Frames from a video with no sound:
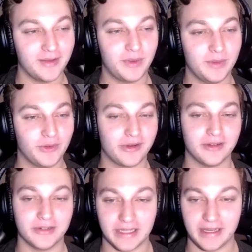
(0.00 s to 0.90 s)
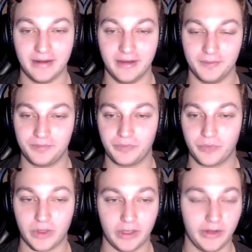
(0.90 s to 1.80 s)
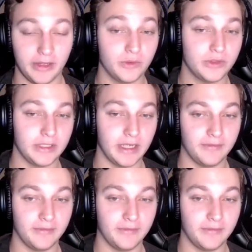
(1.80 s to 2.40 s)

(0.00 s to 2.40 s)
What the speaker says: People don't understand. Here at UCF,